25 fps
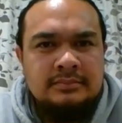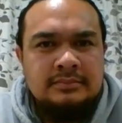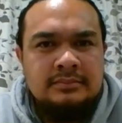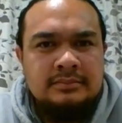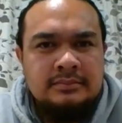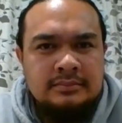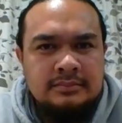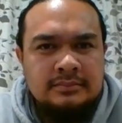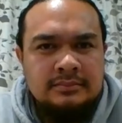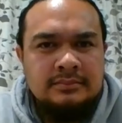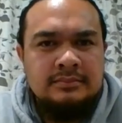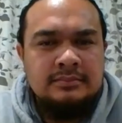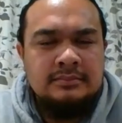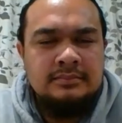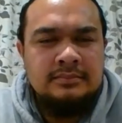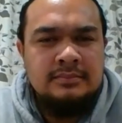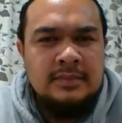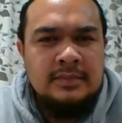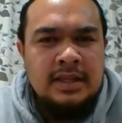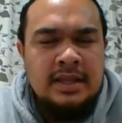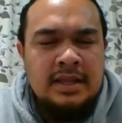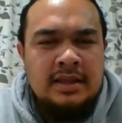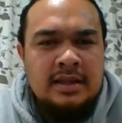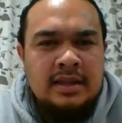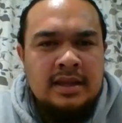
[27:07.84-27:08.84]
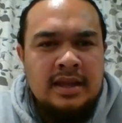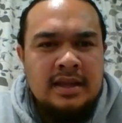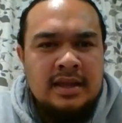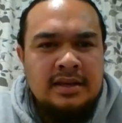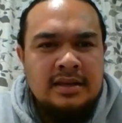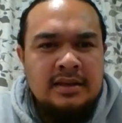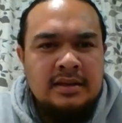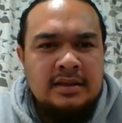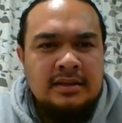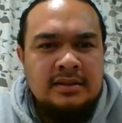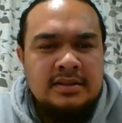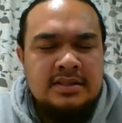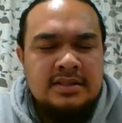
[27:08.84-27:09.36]

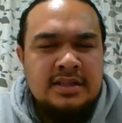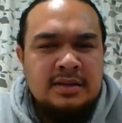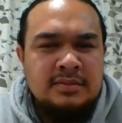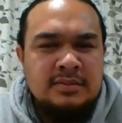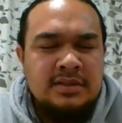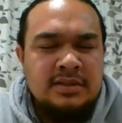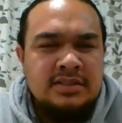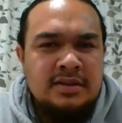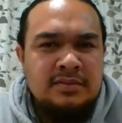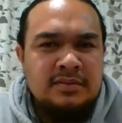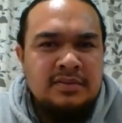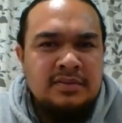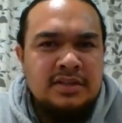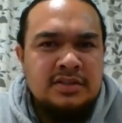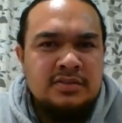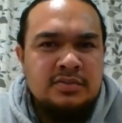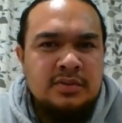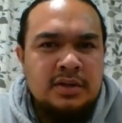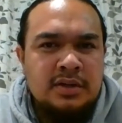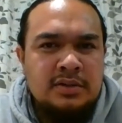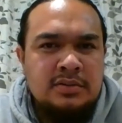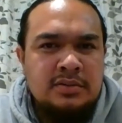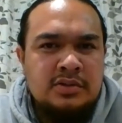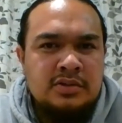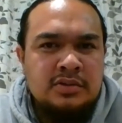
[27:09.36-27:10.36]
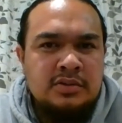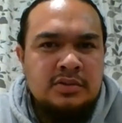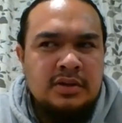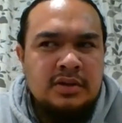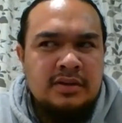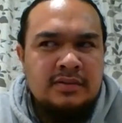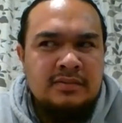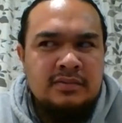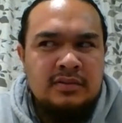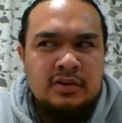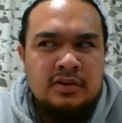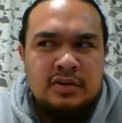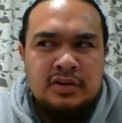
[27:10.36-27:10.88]
And something as well, so
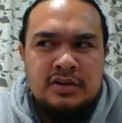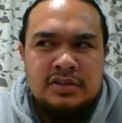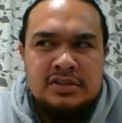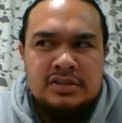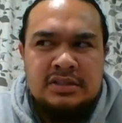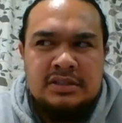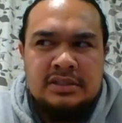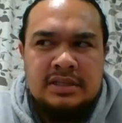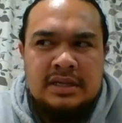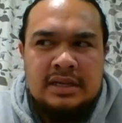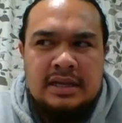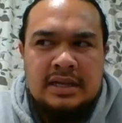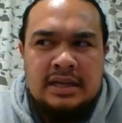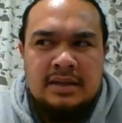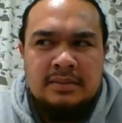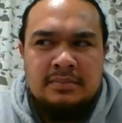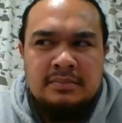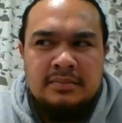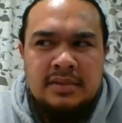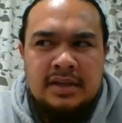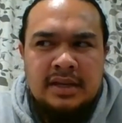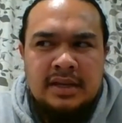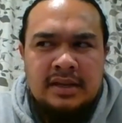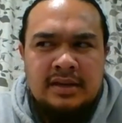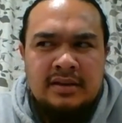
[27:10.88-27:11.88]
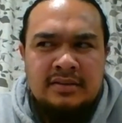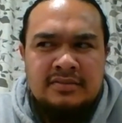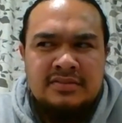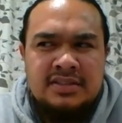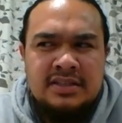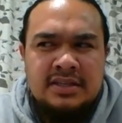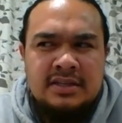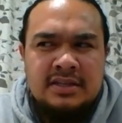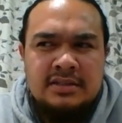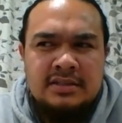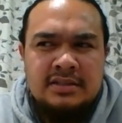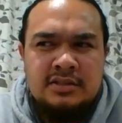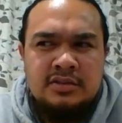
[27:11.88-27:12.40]
I've learned, and I've said
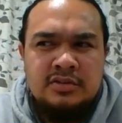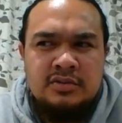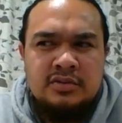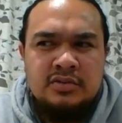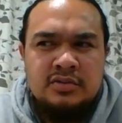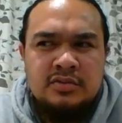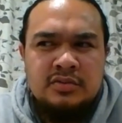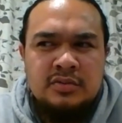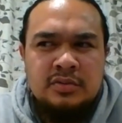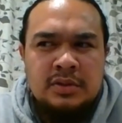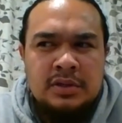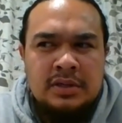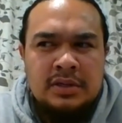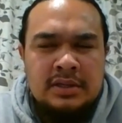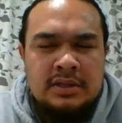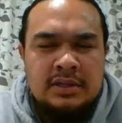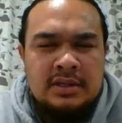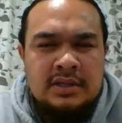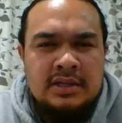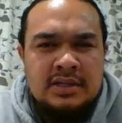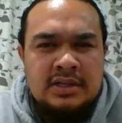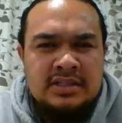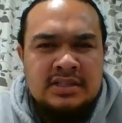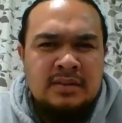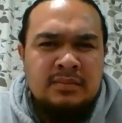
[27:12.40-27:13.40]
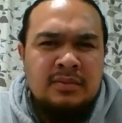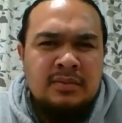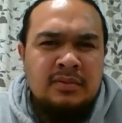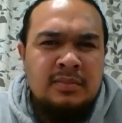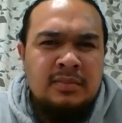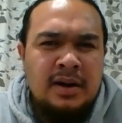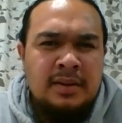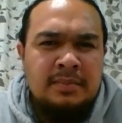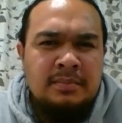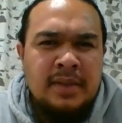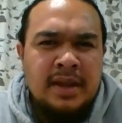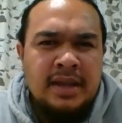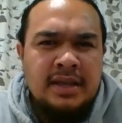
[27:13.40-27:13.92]
it to some of
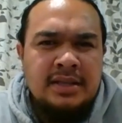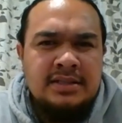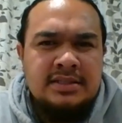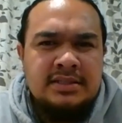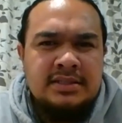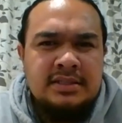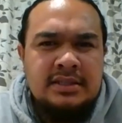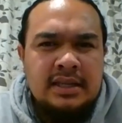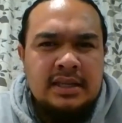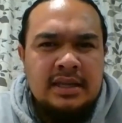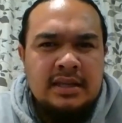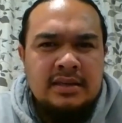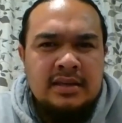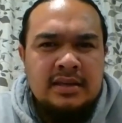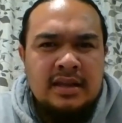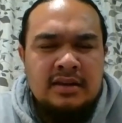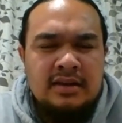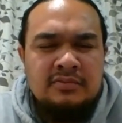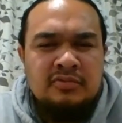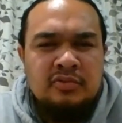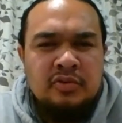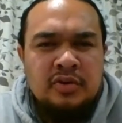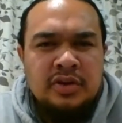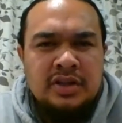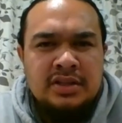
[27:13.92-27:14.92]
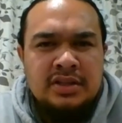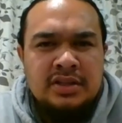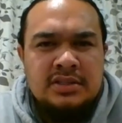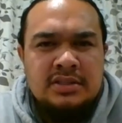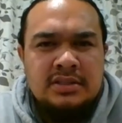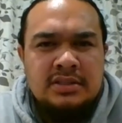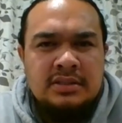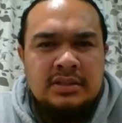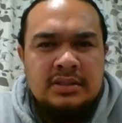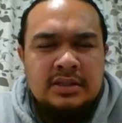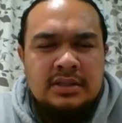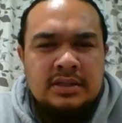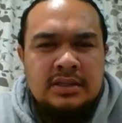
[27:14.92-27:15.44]
my mates and friends,
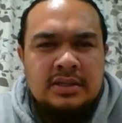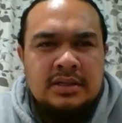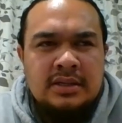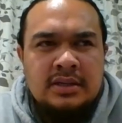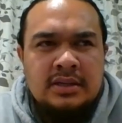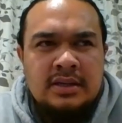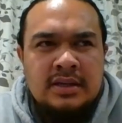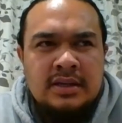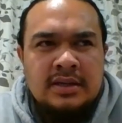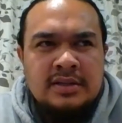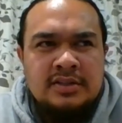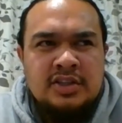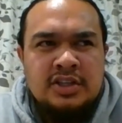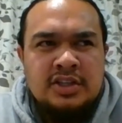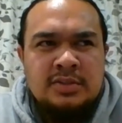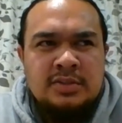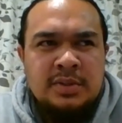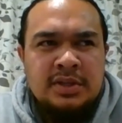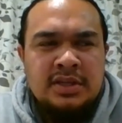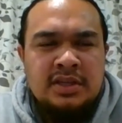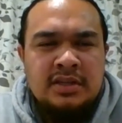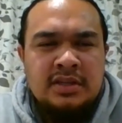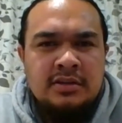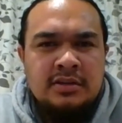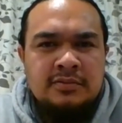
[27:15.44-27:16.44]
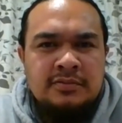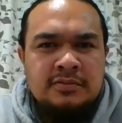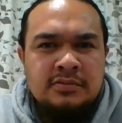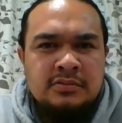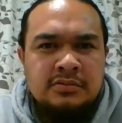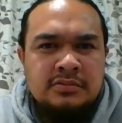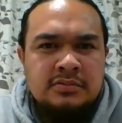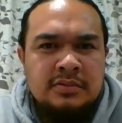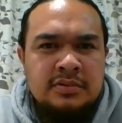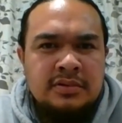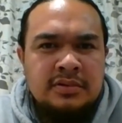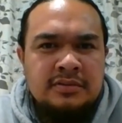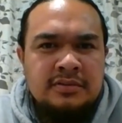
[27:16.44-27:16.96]
just be careful
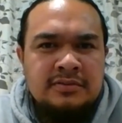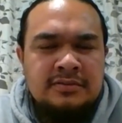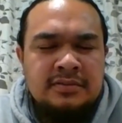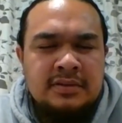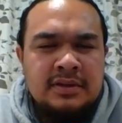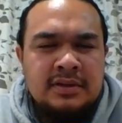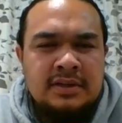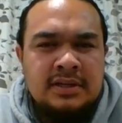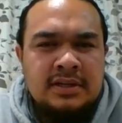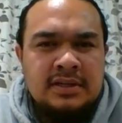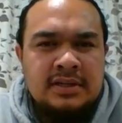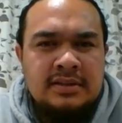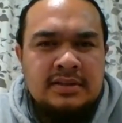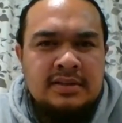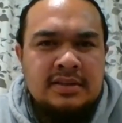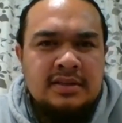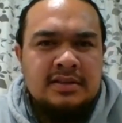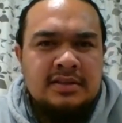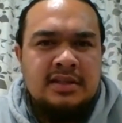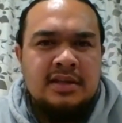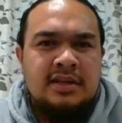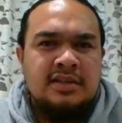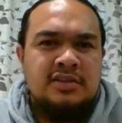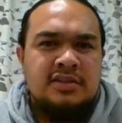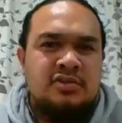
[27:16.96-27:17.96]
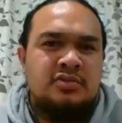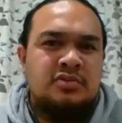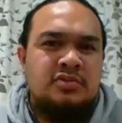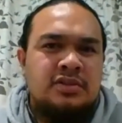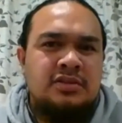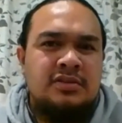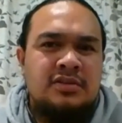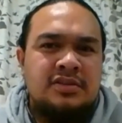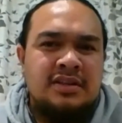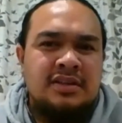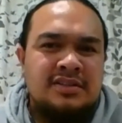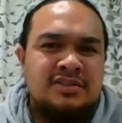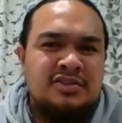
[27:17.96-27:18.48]
with, there are two,
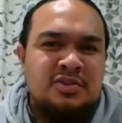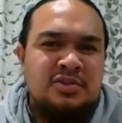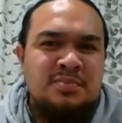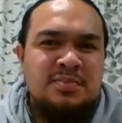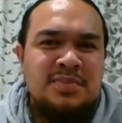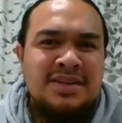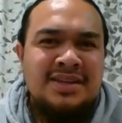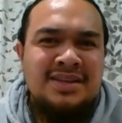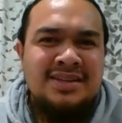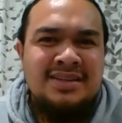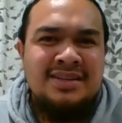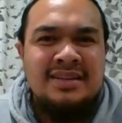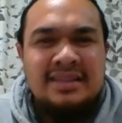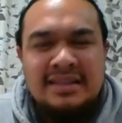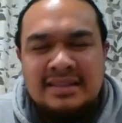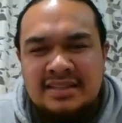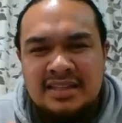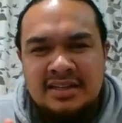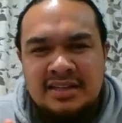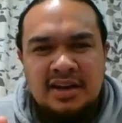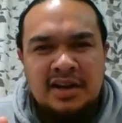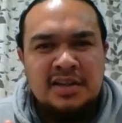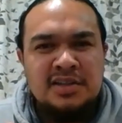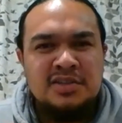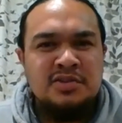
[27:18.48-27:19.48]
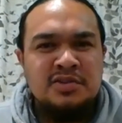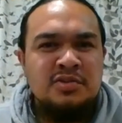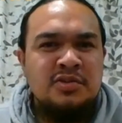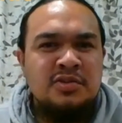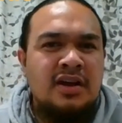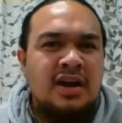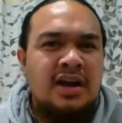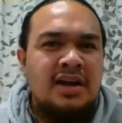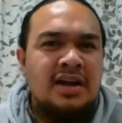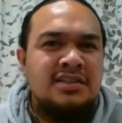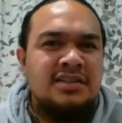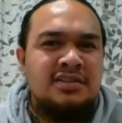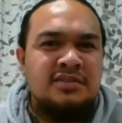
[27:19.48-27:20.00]
to me, there are two
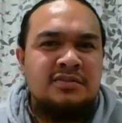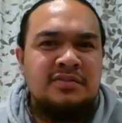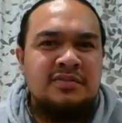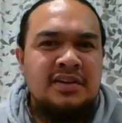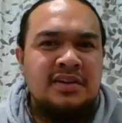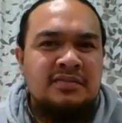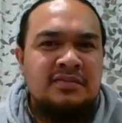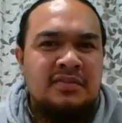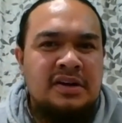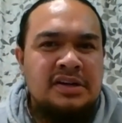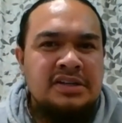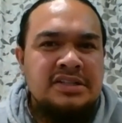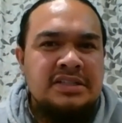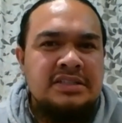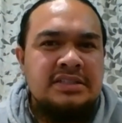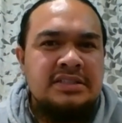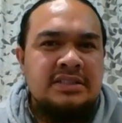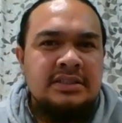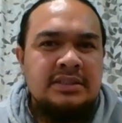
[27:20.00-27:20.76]
kinds of advice.